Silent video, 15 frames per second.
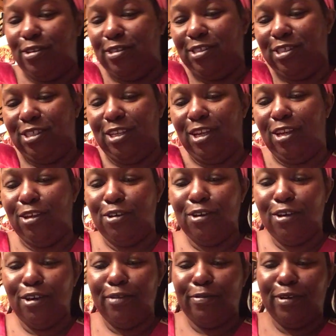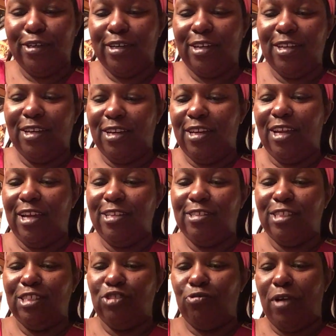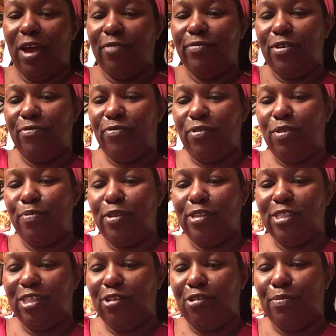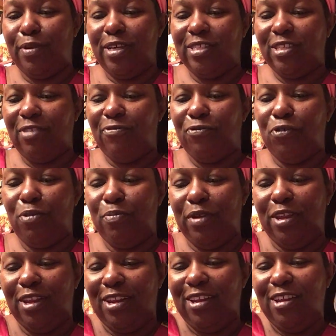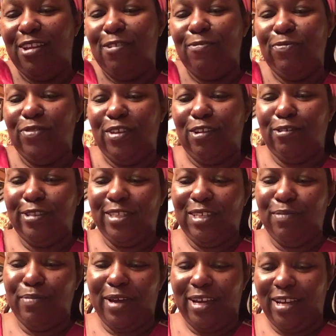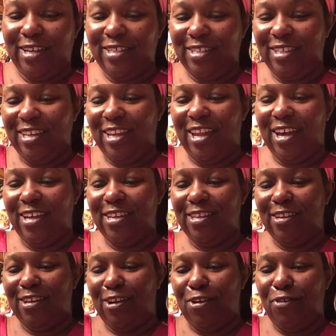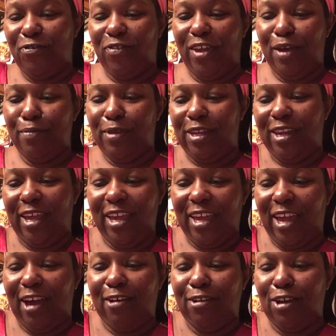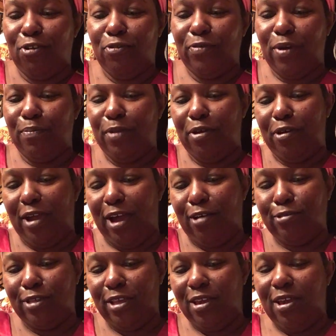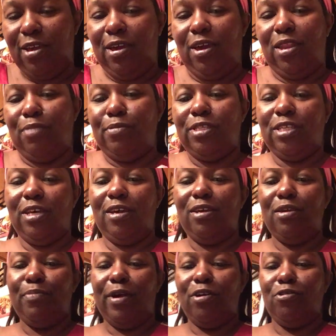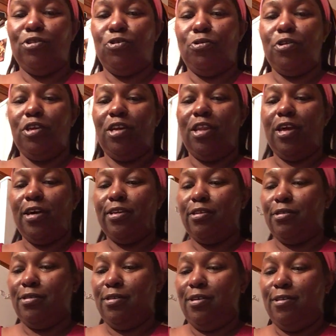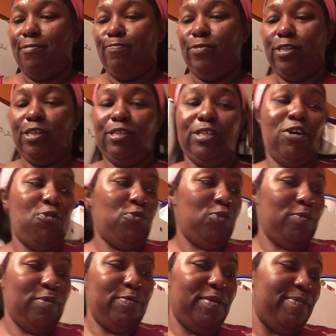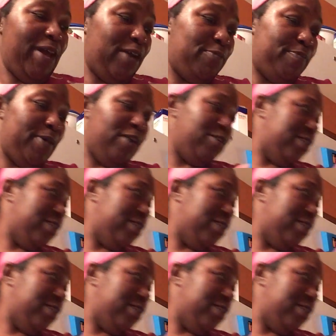She loved cooking, honey. I used to drive up from the military base at Fort Benning to go see my cousin Yolanda and her family and hang out and go to my Mary house. And let me tell you about her daughter Yolanda. Hold on, I'm going to be back about